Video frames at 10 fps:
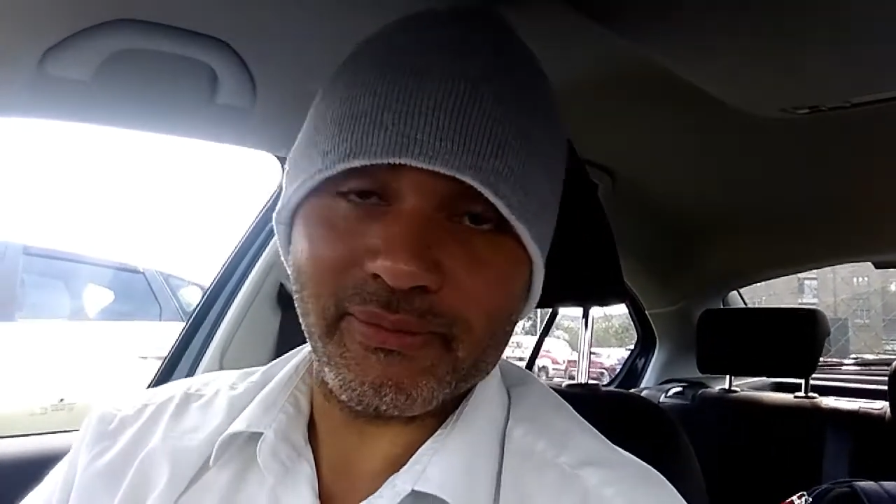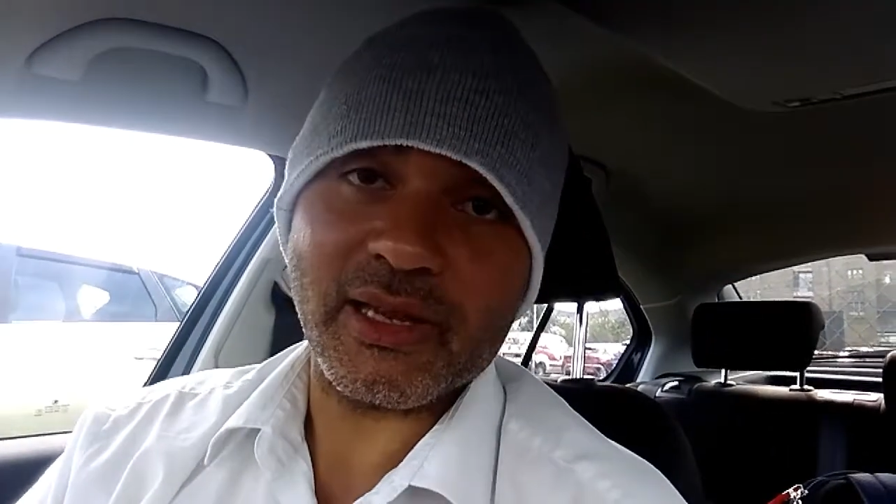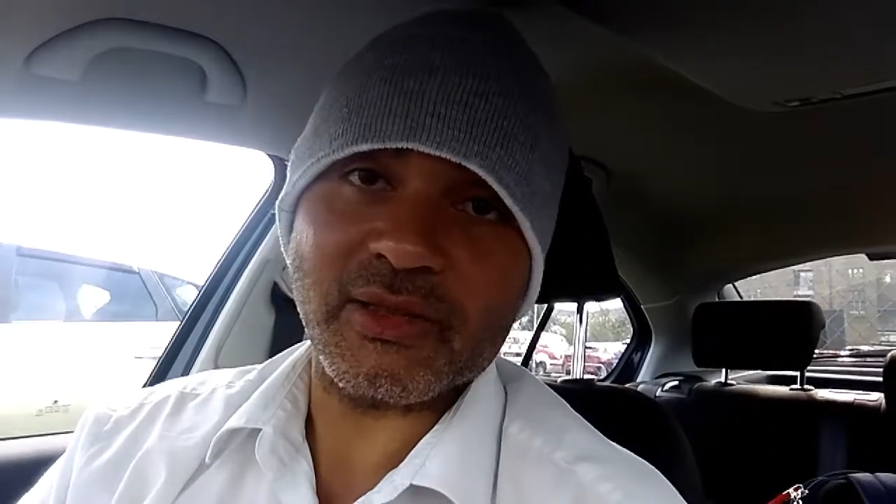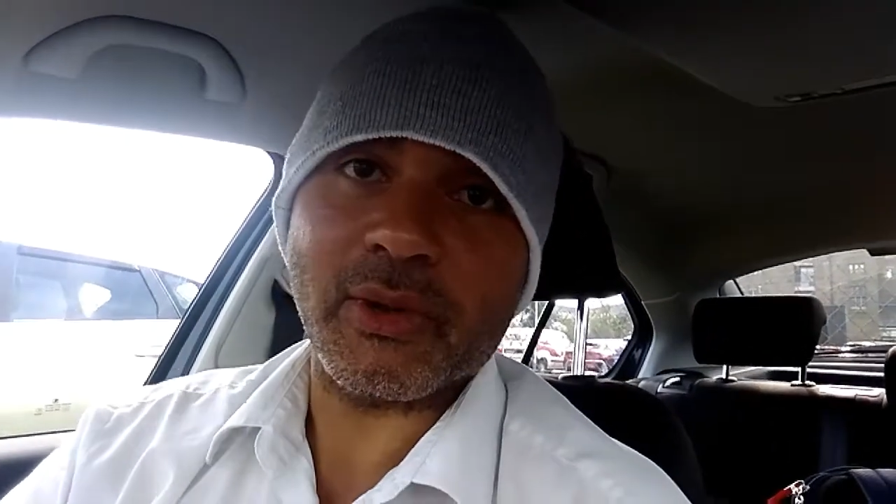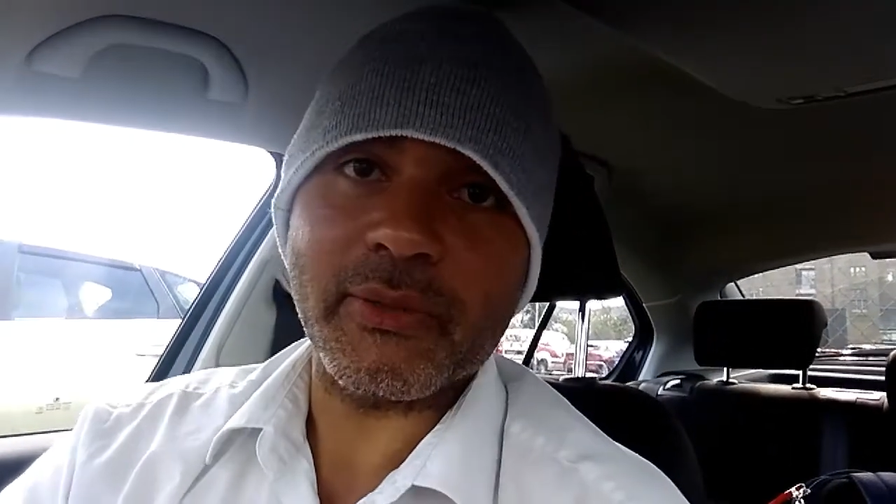
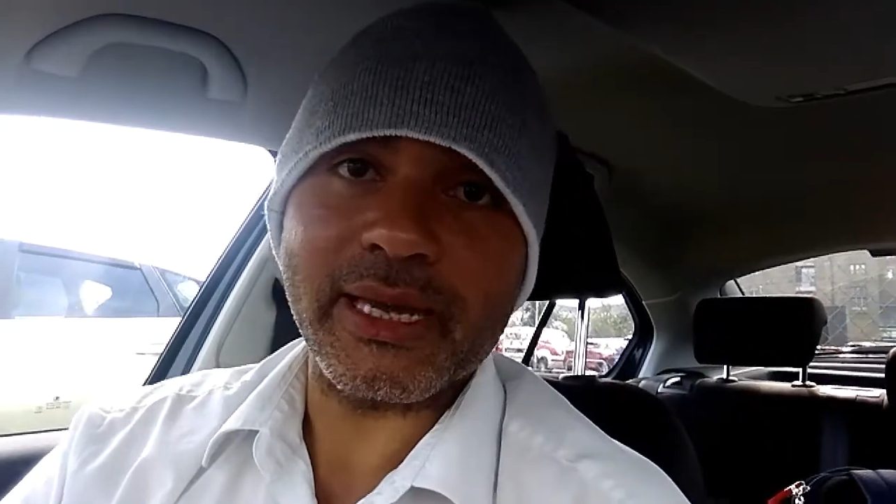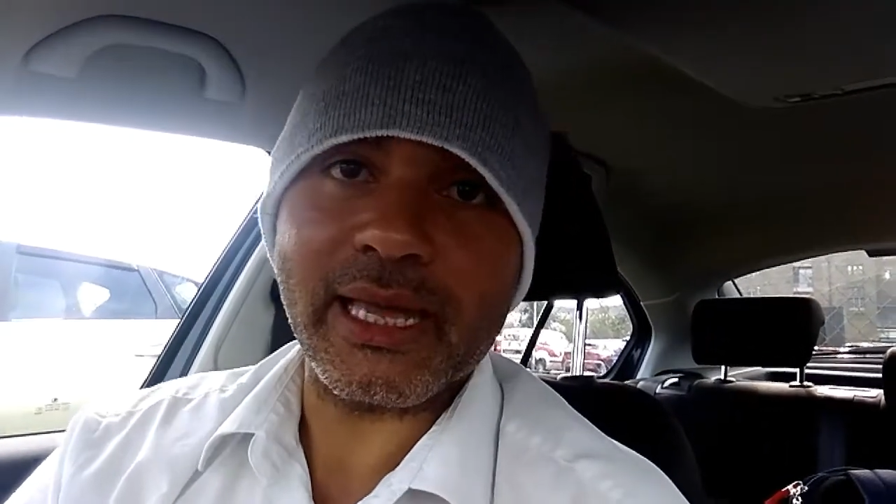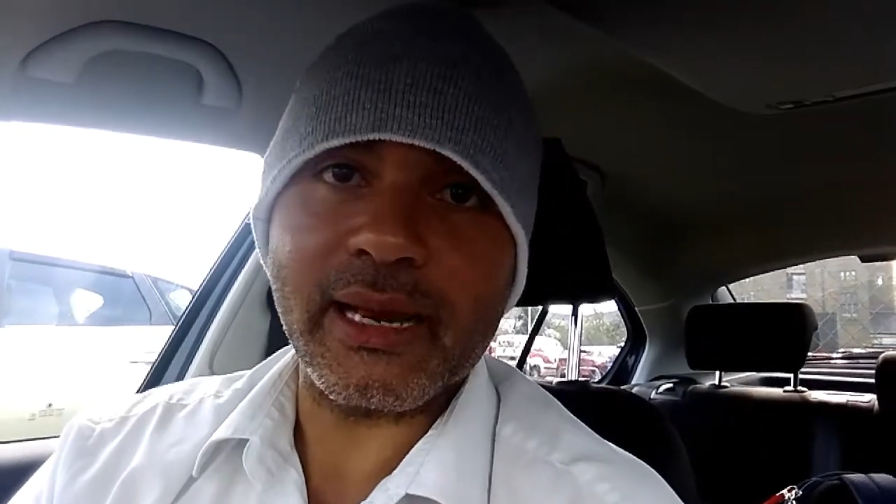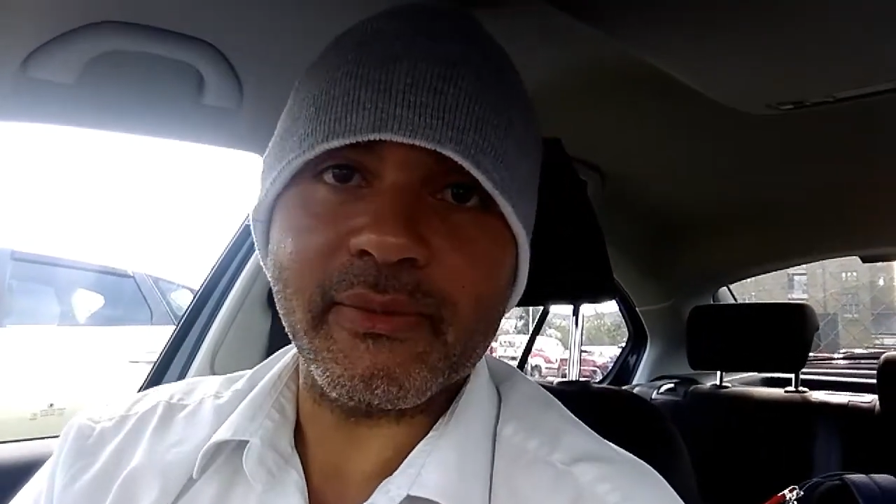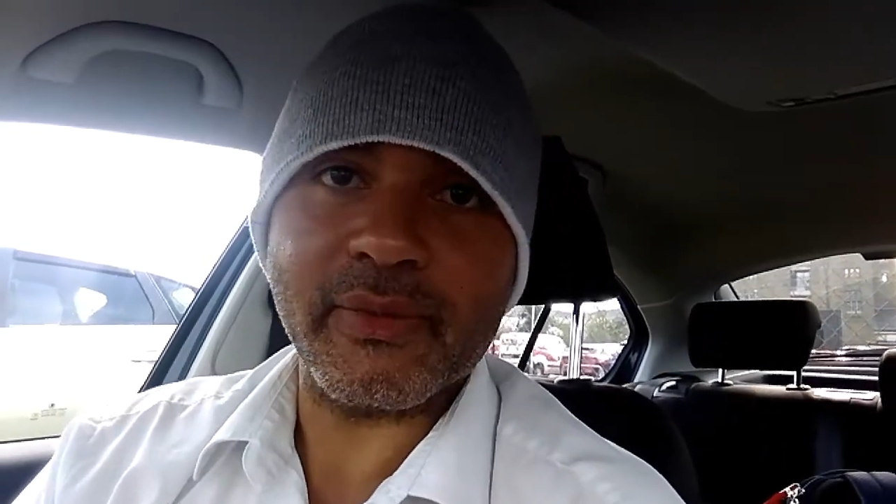That's one way of
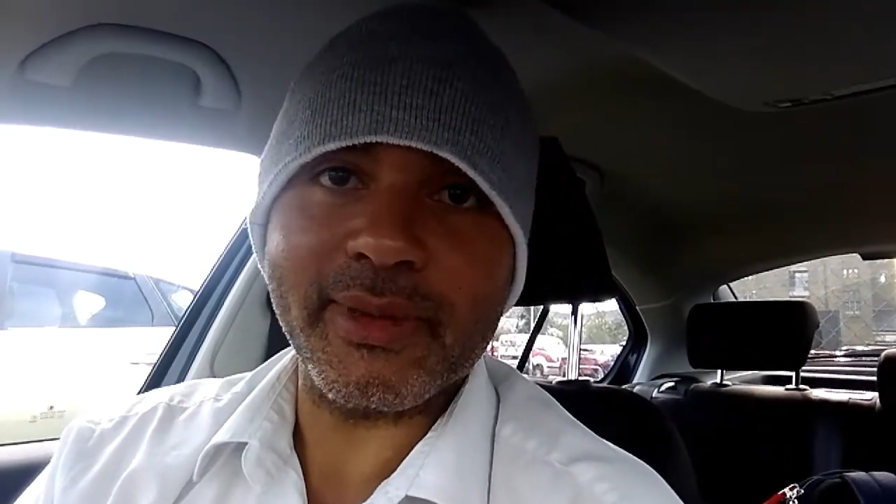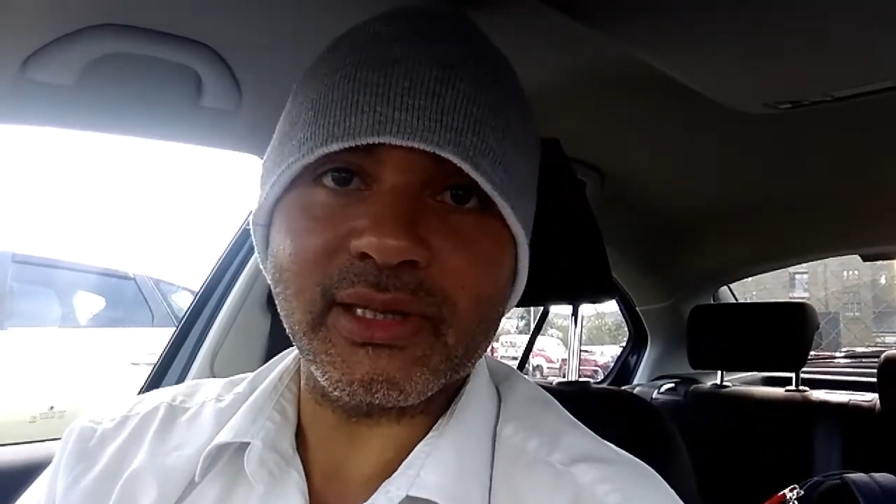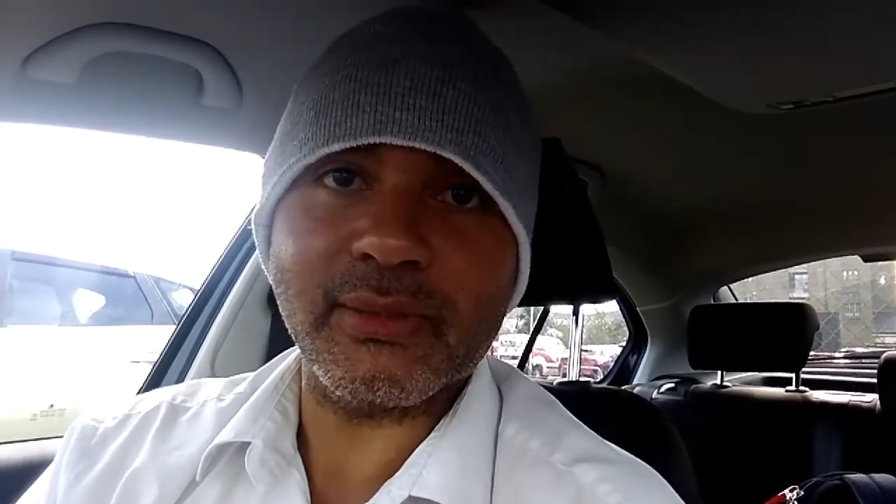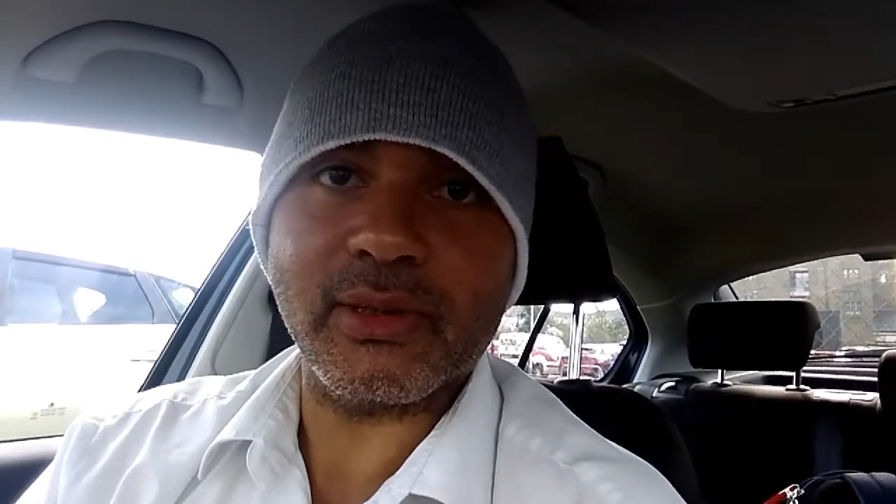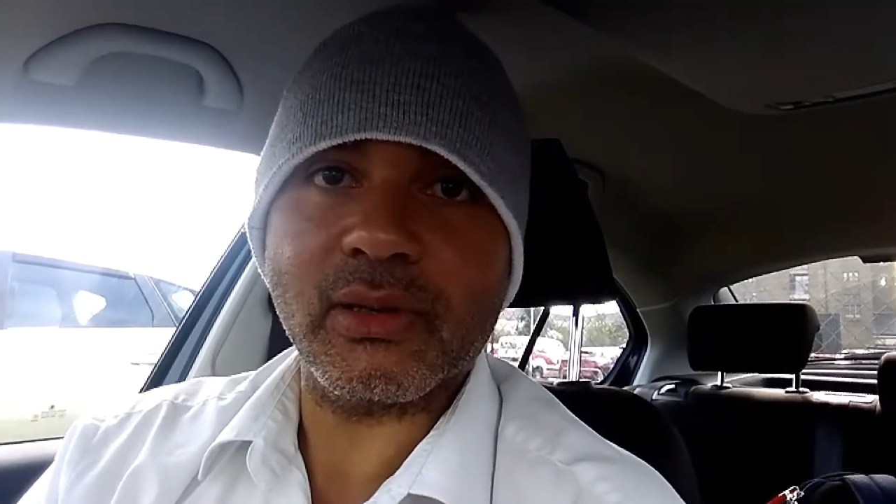getting
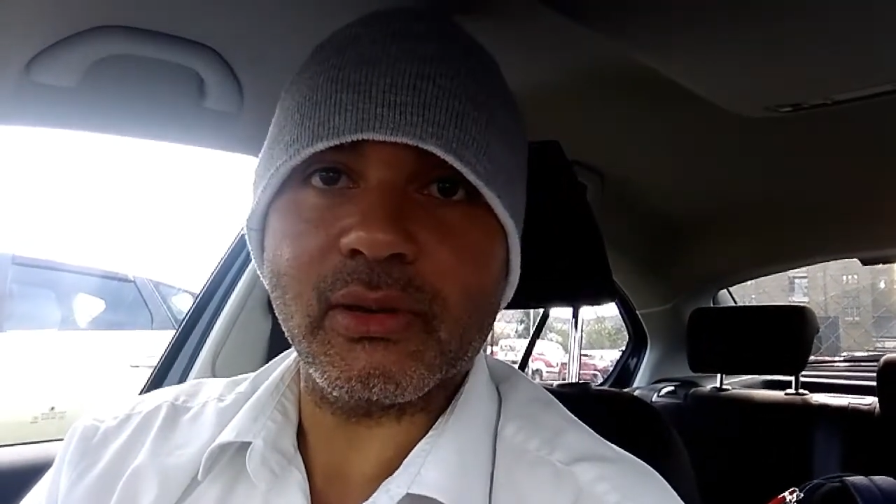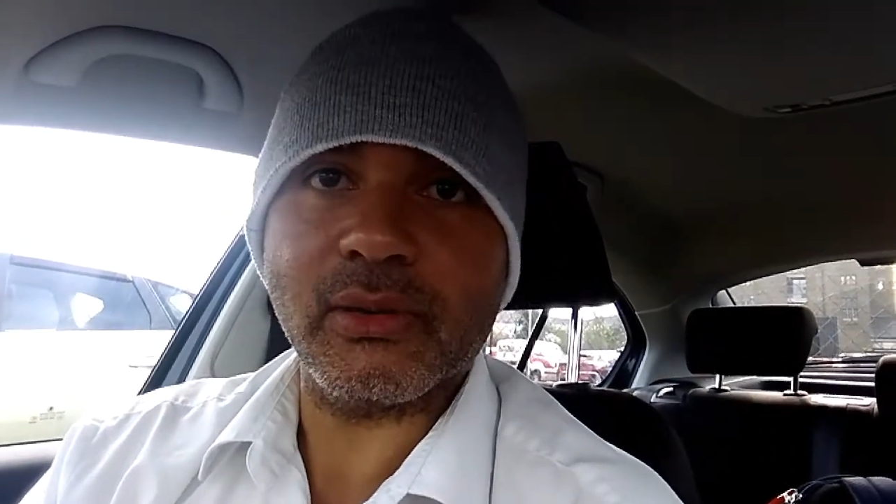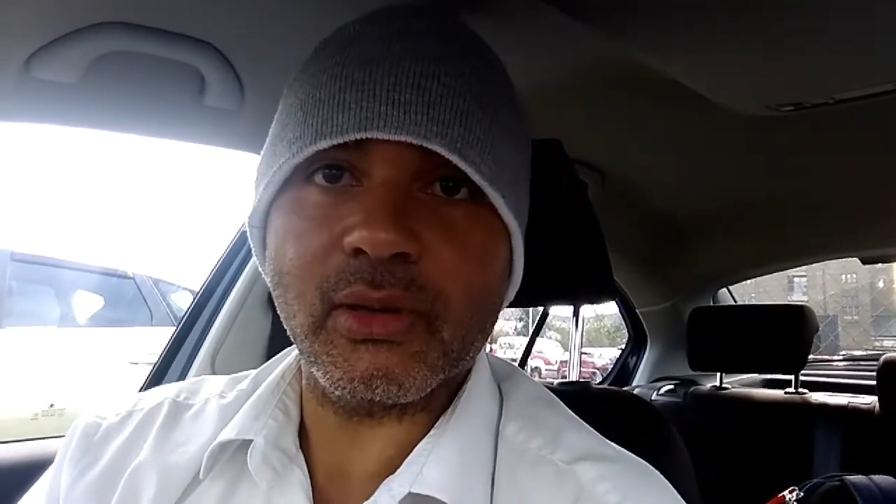information about it.